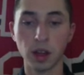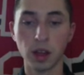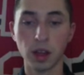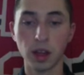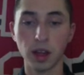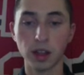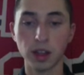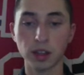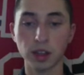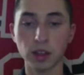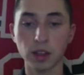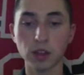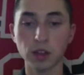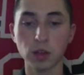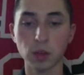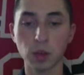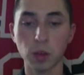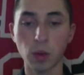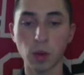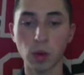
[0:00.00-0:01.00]
It is also
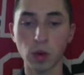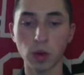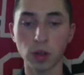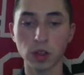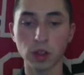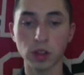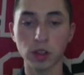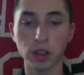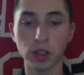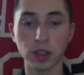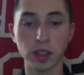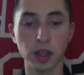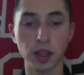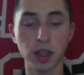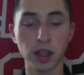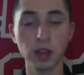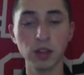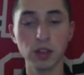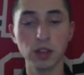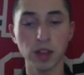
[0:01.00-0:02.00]
important to
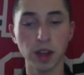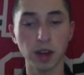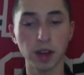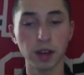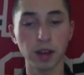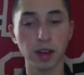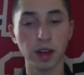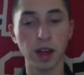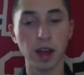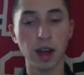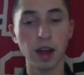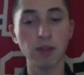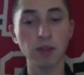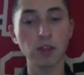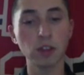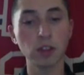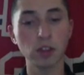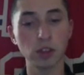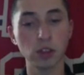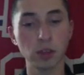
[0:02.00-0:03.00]
continue scouting
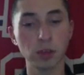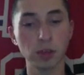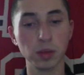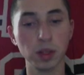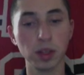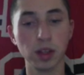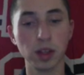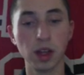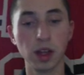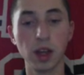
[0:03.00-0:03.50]
after treatment